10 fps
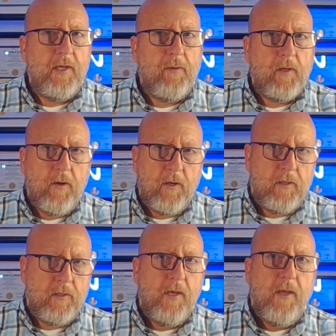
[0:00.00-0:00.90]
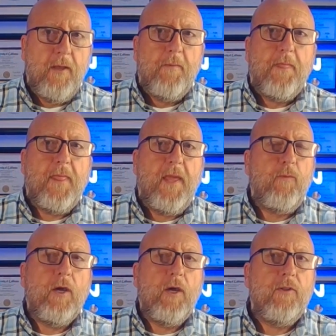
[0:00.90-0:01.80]
cards and we
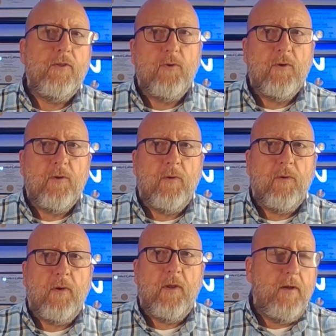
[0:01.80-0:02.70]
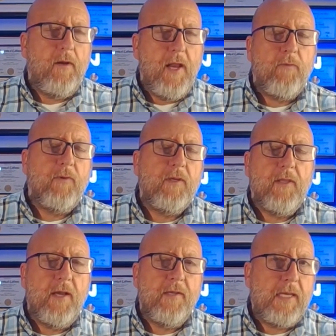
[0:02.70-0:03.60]
go to the store not
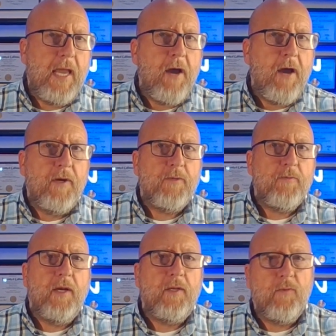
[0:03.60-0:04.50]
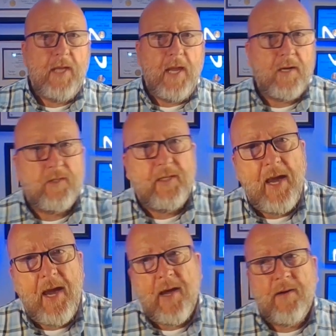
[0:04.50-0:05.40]
realizing how much money we actually
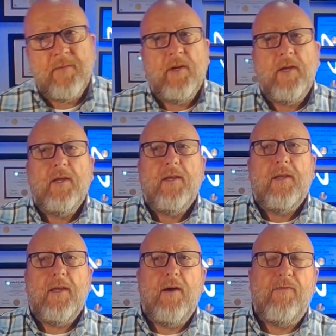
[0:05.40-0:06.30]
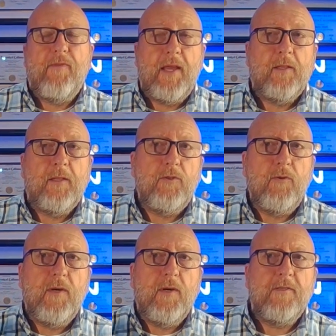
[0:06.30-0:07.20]
have available to us.